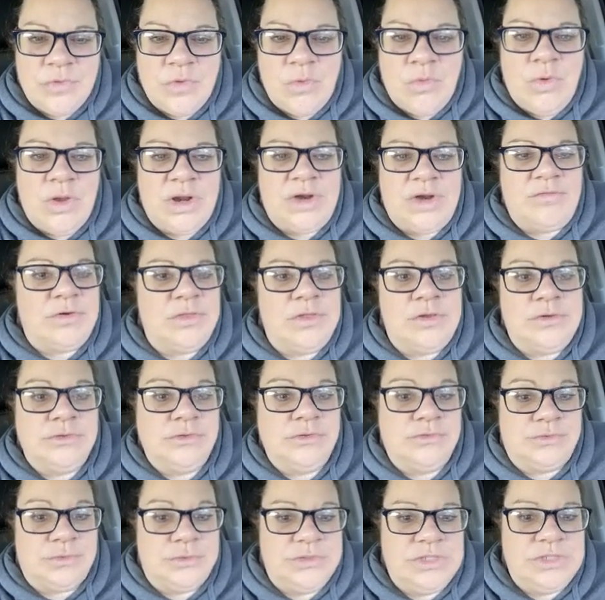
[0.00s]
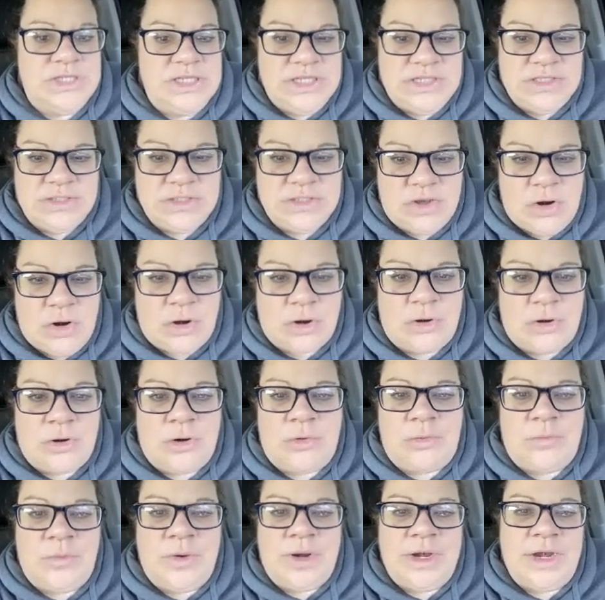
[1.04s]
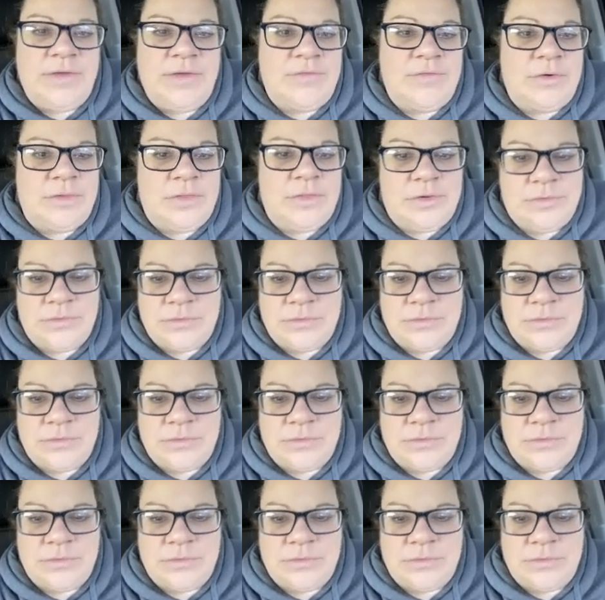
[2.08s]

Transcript: whatever those routines are, or whatever